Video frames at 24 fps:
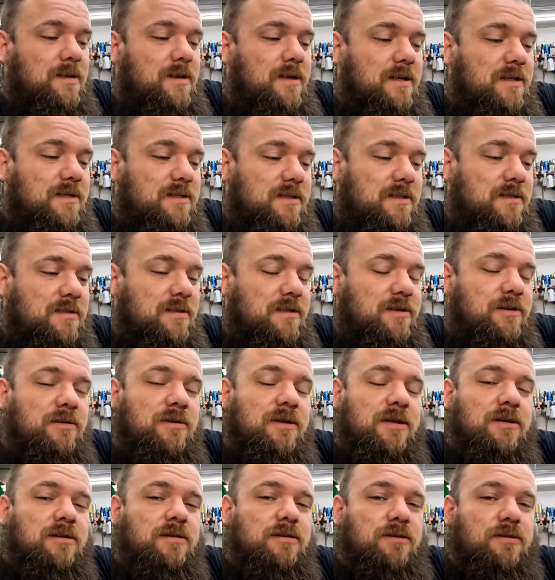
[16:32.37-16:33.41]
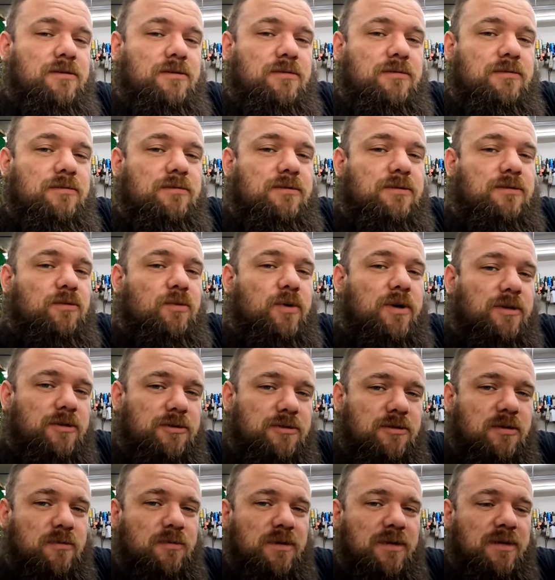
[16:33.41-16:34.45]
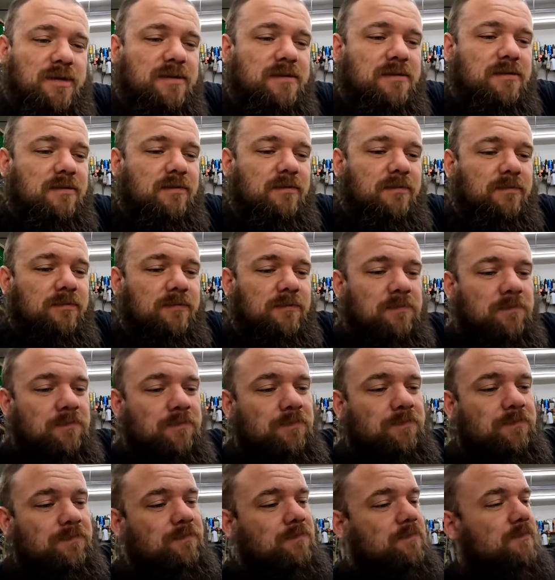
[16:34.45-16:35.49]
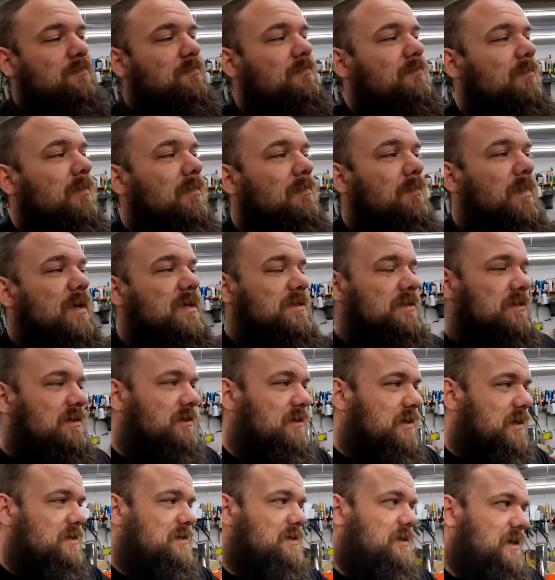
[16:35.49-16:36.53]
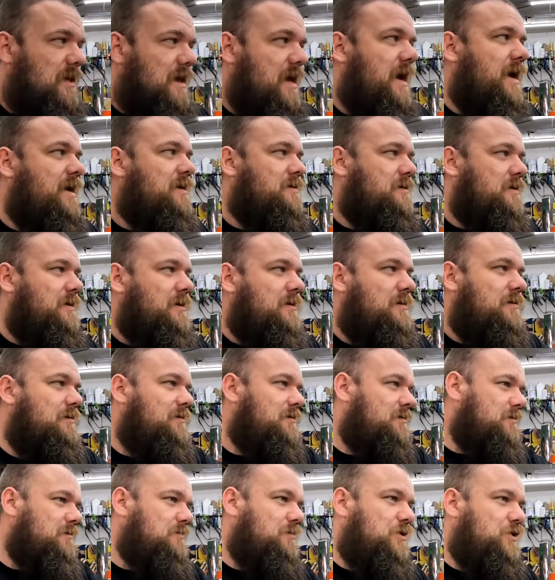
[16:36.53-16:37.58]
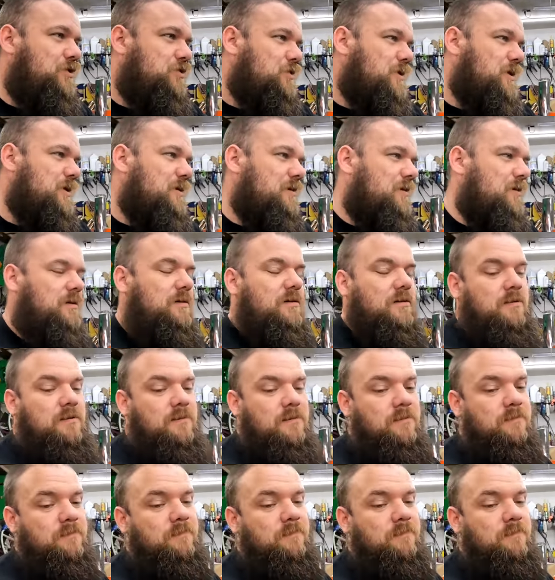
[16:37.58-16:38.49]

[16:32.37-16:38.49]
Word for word: It says that you need to use weather strip adhesive basically as a gasket between the